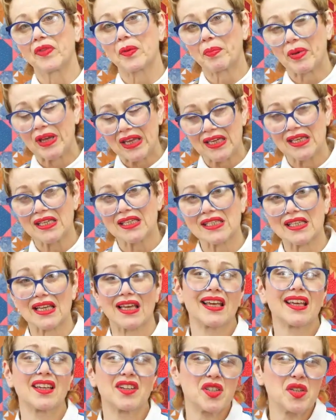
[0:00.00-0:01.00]

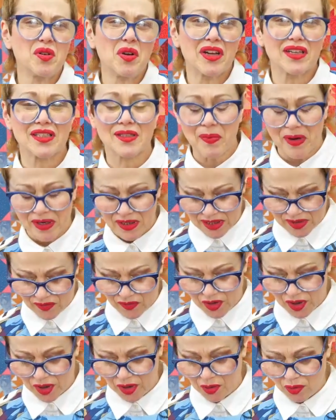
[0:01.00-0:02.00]
piecing. Too
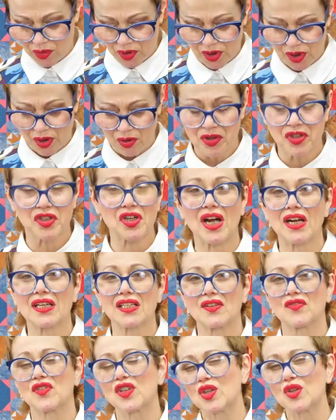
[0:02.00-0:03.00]
expensive, too
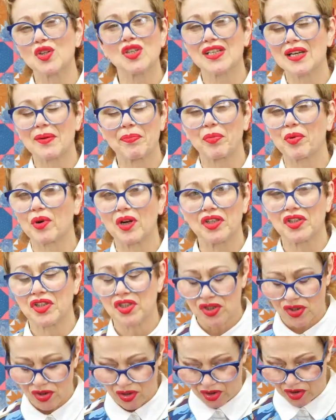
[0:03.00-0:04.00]
attractive, too slippery,
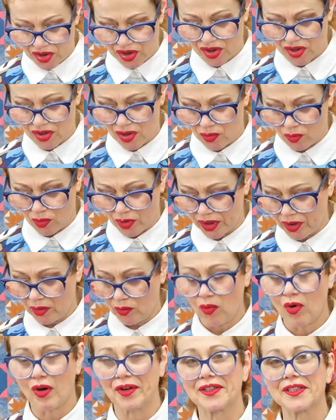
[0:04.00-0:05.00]
just not what you
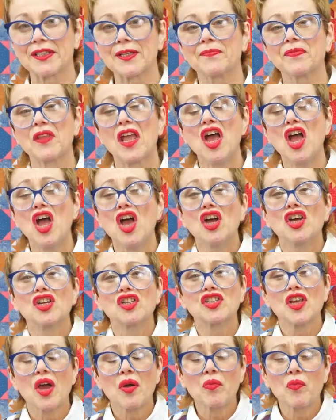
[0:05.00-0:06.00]
want.
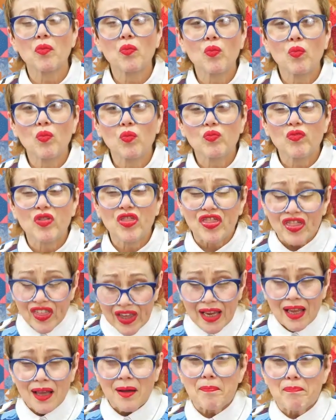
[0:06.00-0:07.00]
So
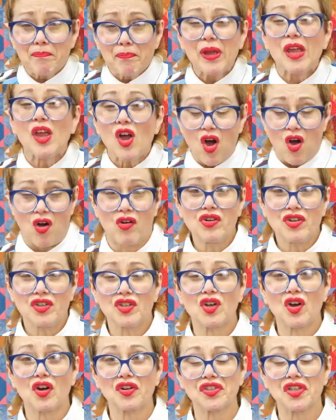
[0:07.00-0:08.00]
think
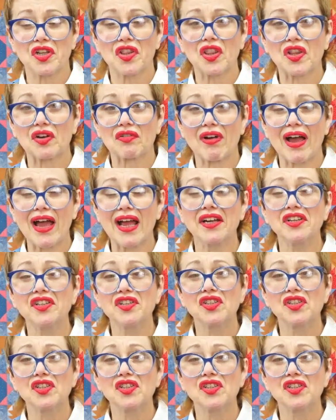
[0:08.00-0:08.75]
beyond cotton thread.